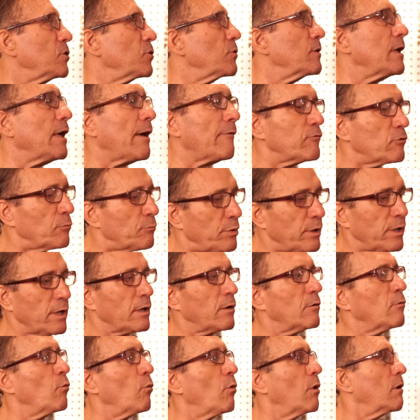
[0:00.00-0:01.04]
You have to
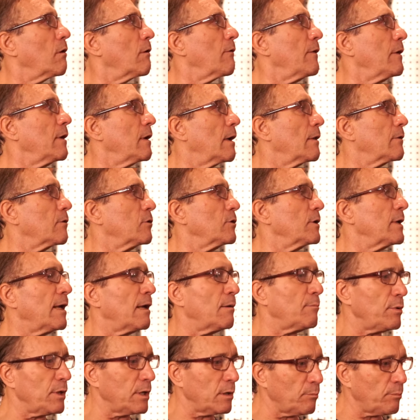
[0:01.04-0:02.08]
pick one or the other. You
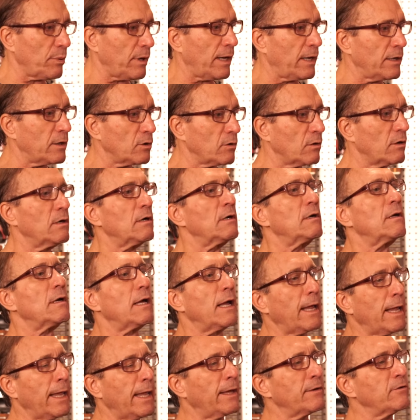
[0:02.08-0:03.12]
can't be a painter
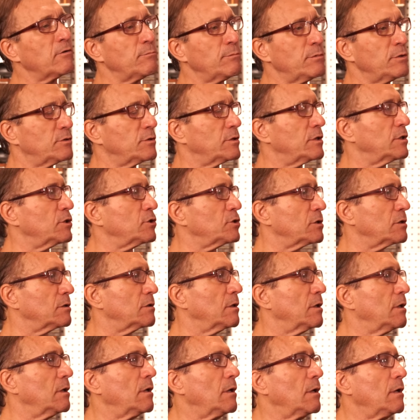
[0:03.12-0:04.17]
and a musician,
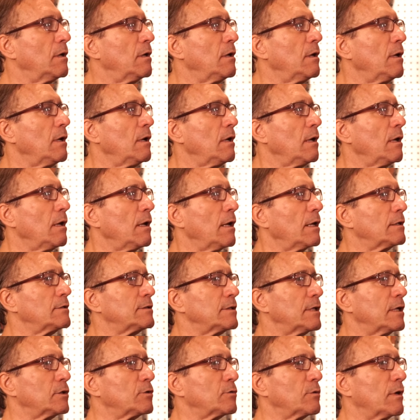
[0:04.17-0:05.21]

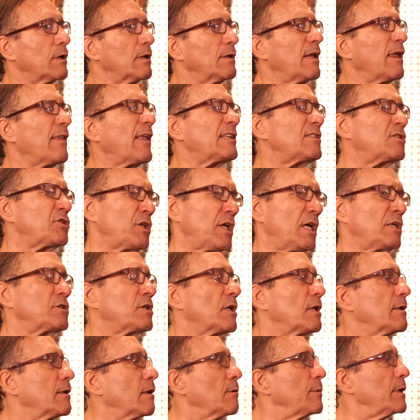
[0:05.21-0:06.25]
etc. Now that's changed
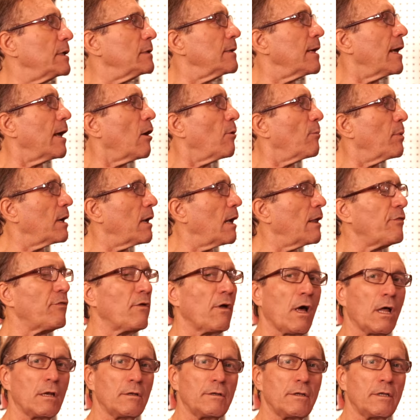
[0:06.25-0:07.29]
a little bit now, but I
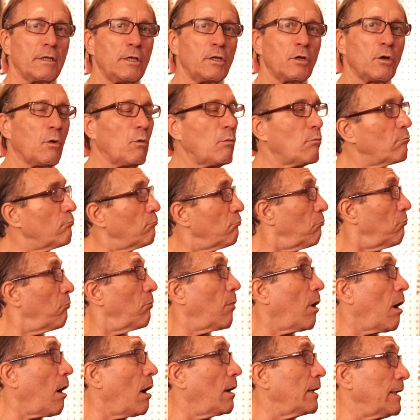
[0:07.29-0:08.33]
thought, you know,
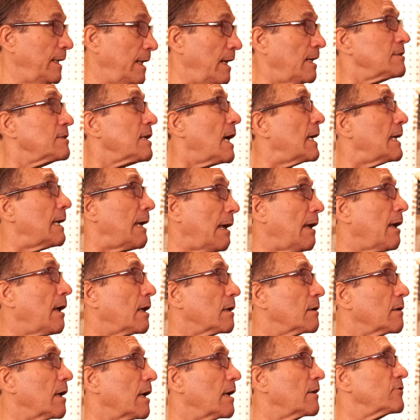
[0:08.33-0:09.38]
yes, I
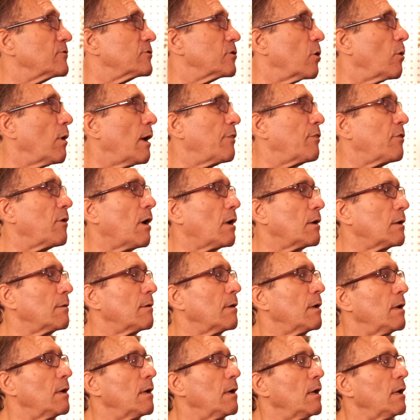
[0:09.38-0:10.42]
can. And so I thought
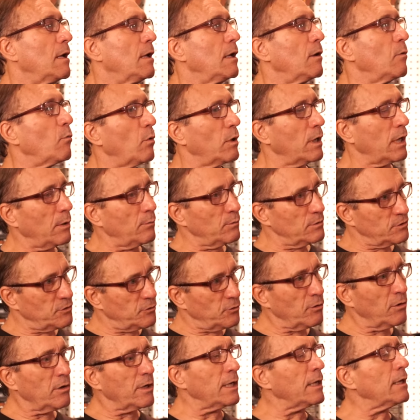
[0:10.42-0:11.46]
when I was
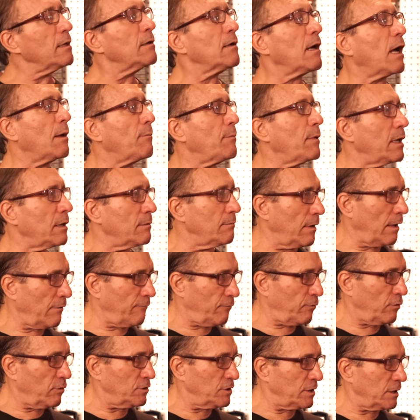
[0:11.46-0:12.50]
30, I made
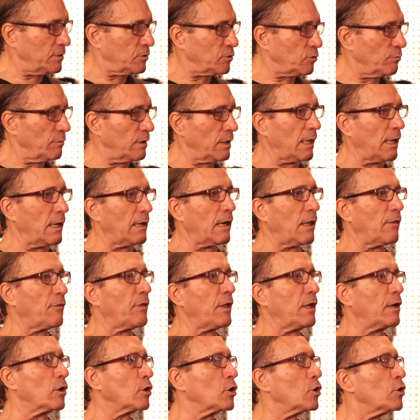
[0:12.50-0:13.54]
that first instrument, and I,
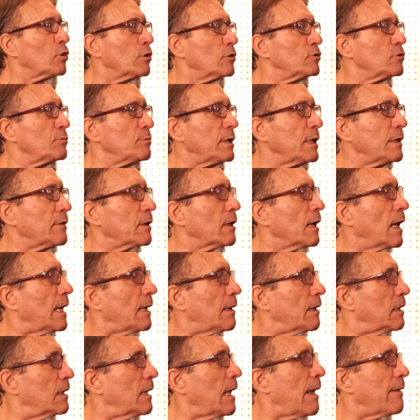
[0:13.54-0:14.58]
it occurred to me that I
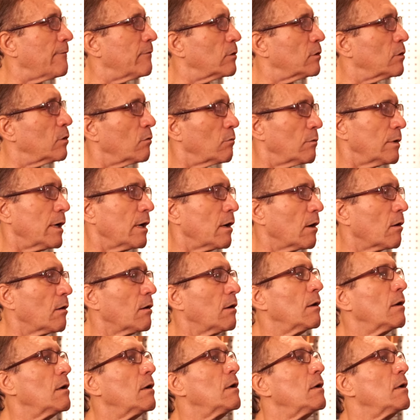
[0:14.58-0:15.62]
could have a career